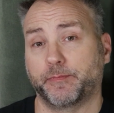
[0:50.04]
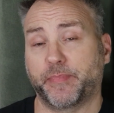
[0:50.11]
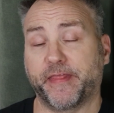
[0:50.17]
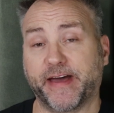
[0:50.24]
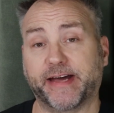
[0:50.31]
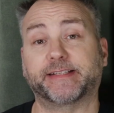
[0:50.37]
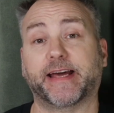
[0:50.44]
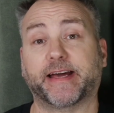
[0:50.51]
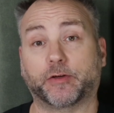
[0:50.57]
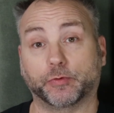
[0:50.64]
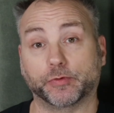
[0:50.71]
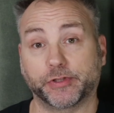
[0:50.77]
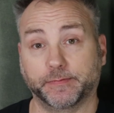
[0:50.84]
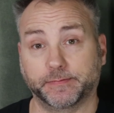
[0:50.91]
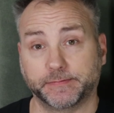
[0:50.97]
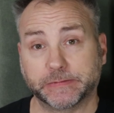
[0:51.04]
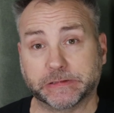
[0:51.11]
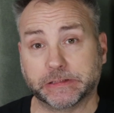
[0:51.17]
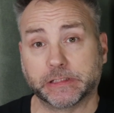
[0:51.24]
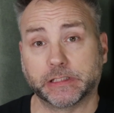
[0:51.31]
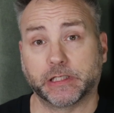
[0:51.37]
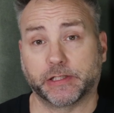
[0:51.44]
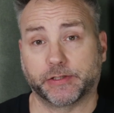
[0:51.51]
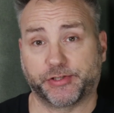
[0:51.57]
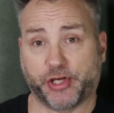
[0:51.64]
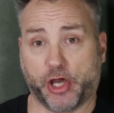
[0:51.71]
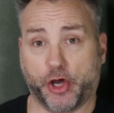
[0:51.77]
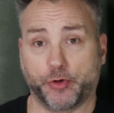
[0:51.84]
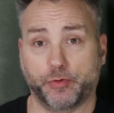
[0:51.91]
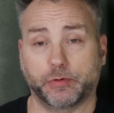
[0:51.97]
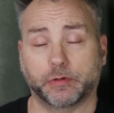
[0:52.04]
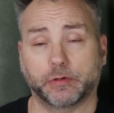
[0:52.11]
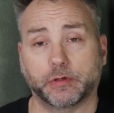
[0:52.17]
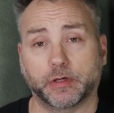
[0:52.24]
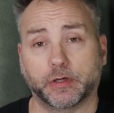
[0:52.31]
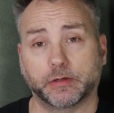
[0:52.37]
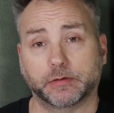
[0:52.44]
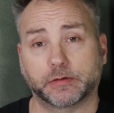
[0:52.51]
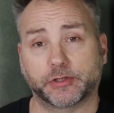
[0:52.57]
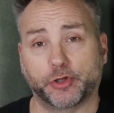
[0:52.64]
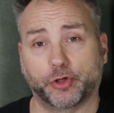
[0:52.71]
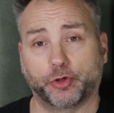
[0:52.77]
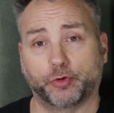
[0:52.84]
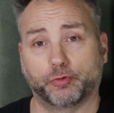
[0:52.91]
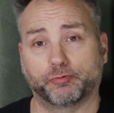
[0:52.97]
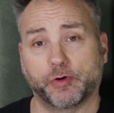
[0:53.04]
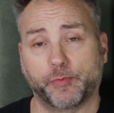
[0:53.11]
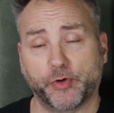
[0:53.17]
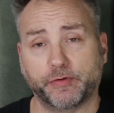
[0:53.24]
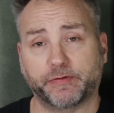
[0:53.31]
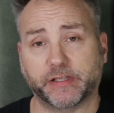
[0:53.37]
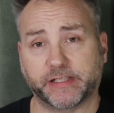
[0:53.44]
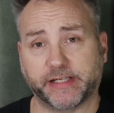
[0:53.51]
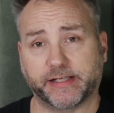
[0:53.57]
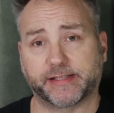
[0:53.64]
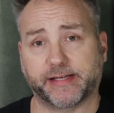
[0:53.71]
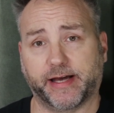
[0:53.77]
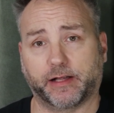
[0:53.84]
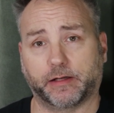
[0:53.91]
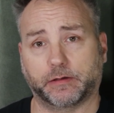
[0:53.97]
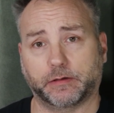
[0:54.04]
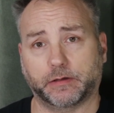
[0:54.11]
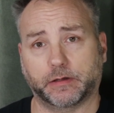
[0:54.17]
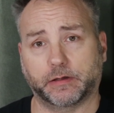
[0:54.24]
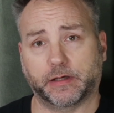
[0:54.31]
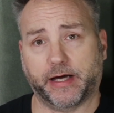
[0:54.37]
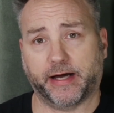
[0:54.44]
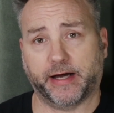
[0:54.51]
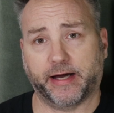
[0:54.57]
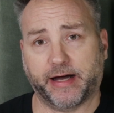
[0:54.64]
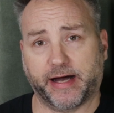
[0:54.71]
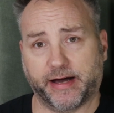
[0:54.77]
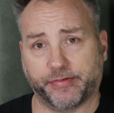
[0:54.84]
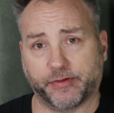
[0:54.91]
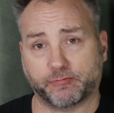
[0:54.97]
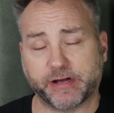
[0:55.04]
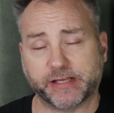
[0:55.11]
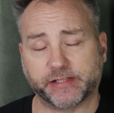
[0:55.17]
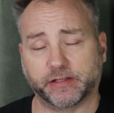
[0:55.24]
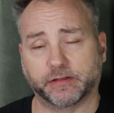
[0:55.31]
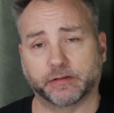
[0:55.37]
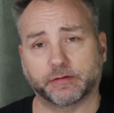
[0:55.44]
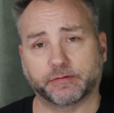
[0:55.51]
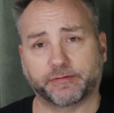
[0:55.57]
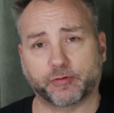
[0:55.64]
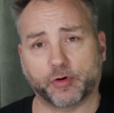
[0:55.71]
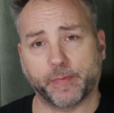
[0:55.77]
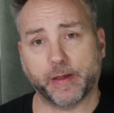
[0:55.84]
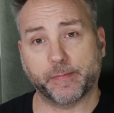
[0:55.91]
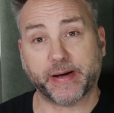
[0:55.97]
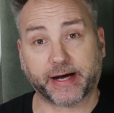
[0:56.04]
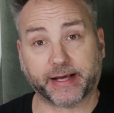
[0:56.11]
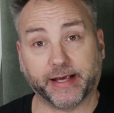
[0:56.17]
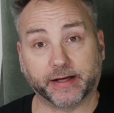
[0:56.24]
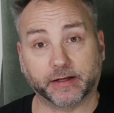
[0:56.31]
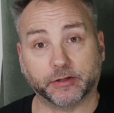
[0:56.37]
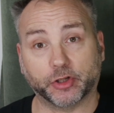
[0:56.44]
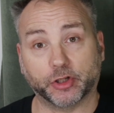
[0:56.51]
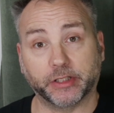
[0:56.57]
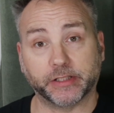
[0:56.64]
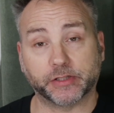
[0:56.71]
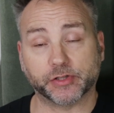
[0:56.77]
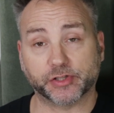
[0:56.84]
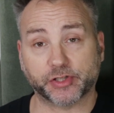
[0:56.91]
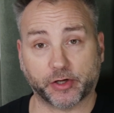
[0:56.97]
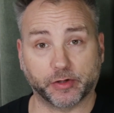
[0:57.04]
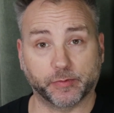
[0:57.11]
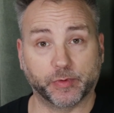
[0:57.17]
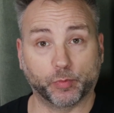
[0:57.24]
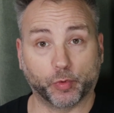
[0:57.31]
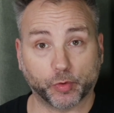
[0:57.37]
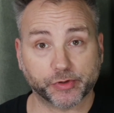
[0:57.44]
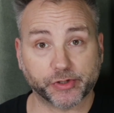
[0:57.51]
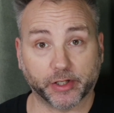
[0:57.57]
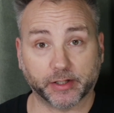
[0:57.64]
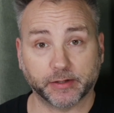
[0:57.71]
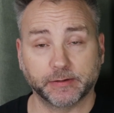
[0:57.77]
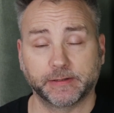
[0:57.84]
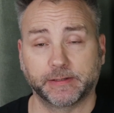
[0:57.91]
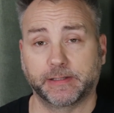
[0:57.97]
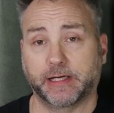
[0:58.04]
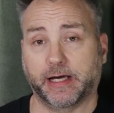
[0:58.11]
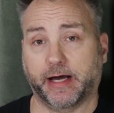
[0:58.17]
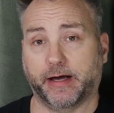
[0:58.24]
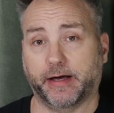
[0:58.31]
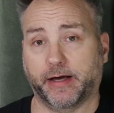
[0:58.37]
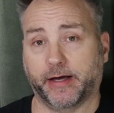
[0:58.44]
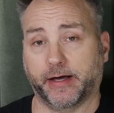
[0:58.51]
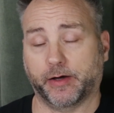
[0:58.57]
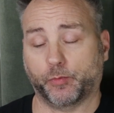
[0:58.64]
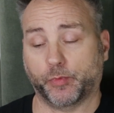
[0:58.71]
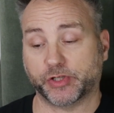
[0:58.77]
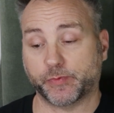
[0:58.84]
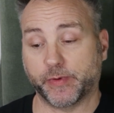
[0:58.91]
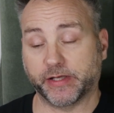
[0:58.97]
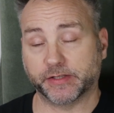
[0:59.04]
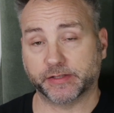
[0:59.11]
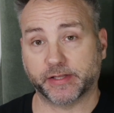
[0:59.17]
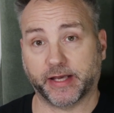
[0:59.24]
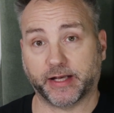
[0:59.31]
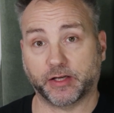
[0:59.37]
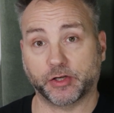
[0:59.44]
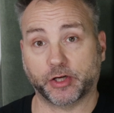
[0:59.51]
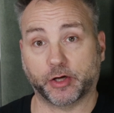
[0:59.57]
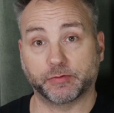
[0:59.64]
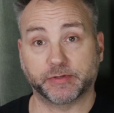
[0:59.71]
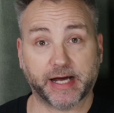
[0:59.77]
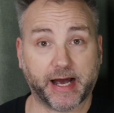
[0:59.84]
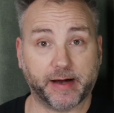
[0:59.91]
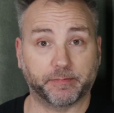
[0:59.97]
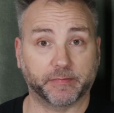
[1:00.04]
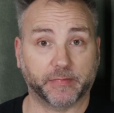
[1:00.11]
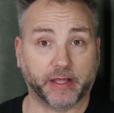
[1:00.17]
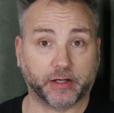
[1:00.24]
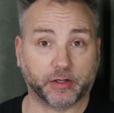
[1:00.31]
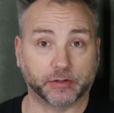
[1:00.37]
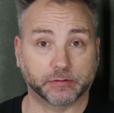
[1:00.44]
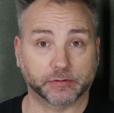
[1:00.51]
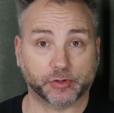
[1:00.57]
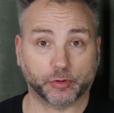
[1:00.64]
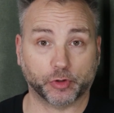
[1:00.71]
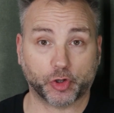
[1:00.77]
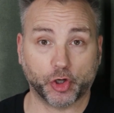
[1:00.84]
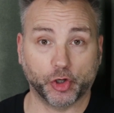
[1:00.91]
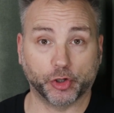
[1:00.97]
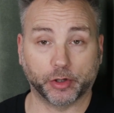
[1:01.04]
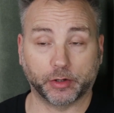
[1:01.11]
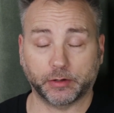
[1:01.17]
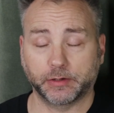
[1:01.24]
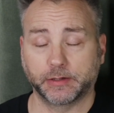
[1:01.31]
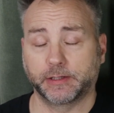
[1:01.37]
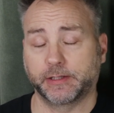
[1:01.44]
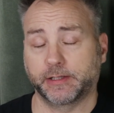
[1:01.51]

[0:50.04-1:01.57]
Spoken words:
But they're decals. So to remove the detail and the resin from the backing, you need to soak them in water, which means they can go damp, they can sort of curl.